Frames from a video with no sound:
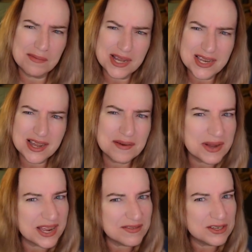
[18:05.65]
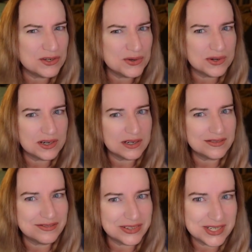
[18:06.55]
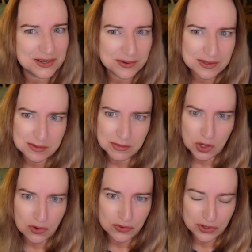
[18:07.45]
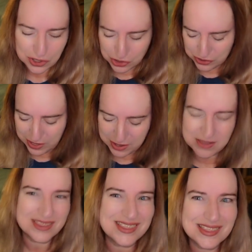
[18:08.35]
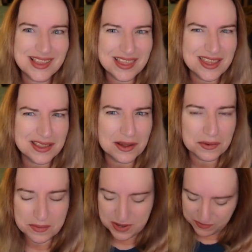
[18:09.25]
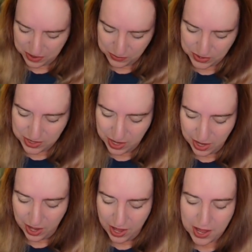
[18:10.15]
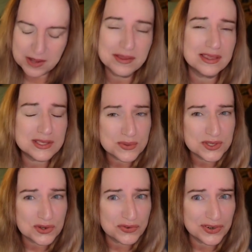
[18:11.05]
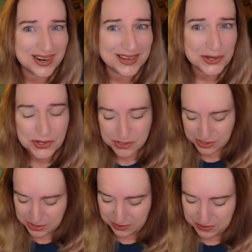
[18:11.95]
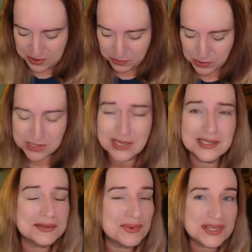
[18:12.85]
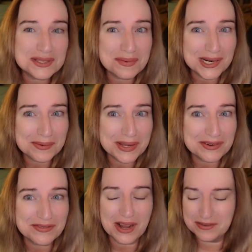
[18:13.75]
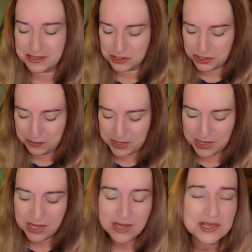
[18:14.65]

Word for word: I might, I might have to do a video on some doll furniture. That I think that would be a fun one. Uh, this one sold for nine dollars and seventy-four cents, plus the buyer paid five in shipping.